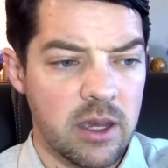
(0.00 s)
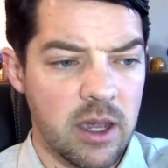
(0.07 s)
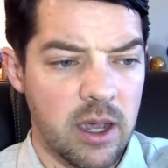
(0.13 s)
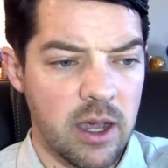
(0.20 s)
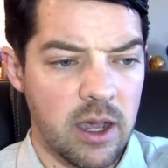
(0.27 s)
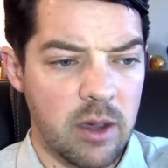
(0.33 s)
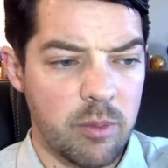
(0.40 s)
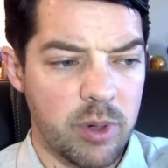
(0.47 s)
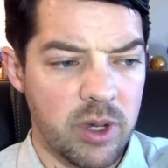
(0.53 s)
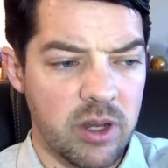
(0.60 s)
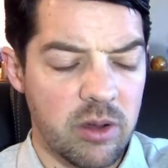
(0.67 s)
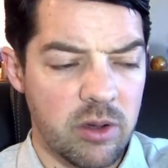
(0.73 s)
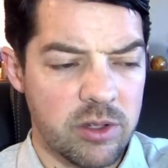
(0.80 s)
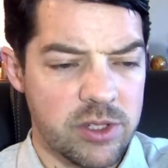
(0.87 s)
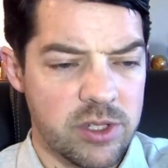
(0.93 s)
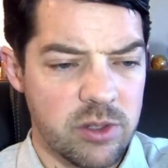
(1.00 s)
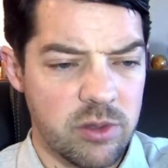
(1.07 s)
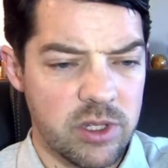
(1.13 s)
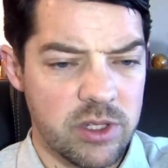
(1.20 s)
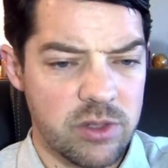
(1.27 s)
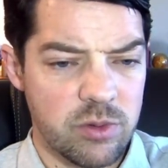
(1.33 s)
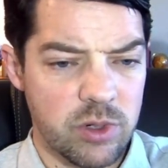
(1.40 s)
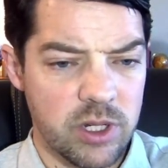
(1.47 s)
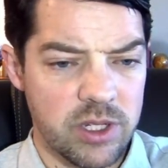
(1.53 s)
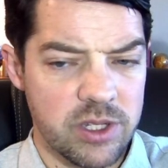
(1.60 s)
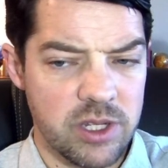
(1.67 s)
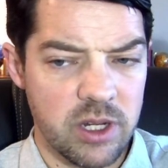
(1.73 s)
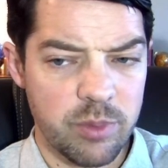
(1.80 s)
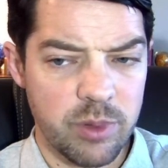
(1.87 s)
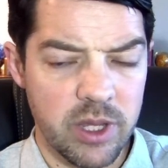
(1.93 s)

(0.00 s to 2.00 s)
But also this rook is going to